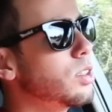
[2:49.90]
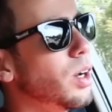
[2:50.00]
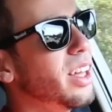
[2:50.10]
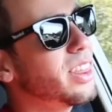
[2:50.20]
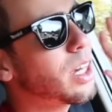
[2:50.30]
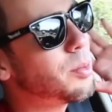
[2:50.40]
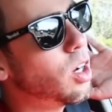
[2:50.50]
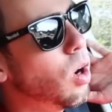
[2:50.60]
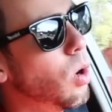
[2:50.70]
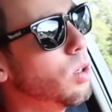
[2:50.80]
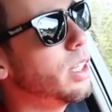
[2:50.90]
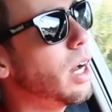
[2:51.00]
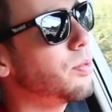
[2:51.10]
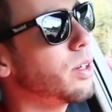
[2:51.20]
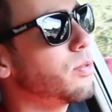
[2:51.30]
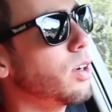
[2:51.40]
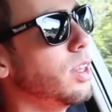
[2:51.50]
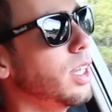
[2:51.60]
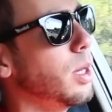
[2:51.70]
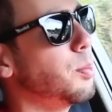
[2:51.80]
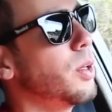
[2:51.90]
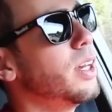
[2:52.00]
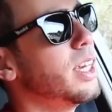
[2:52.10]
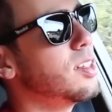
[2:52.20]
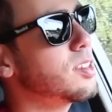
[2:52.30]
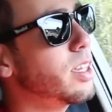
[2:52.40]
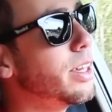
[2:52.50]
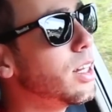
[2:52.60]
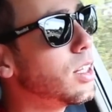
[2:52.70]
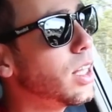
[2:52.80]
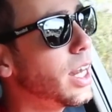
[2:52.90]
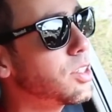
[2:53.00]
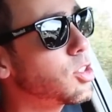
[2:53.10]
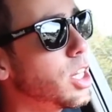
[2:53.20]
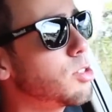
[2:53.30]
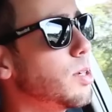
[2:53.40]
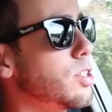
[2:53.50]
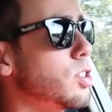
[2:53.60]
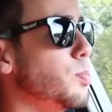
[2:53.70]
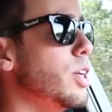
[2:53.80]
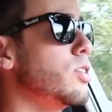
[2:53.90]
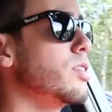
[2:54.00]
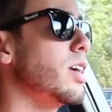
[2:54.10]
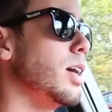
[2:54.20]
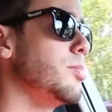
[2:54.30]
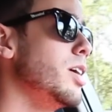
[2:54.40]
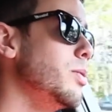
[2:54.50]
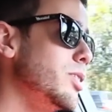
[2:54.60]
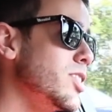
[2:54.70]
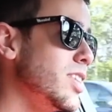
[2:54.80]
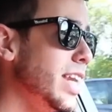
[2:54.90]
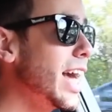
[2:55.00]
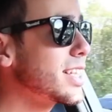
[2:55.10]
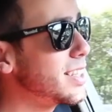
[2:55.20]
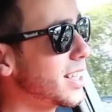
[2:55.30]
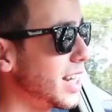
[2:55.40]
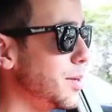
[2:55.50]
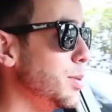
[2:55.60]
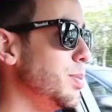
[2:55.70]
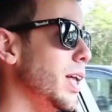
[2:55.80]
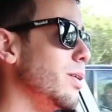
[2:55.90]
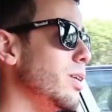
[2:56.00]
So I think I'm gonna hold off on a front lip until I change my suspension setup, which is the next thing that I've been playing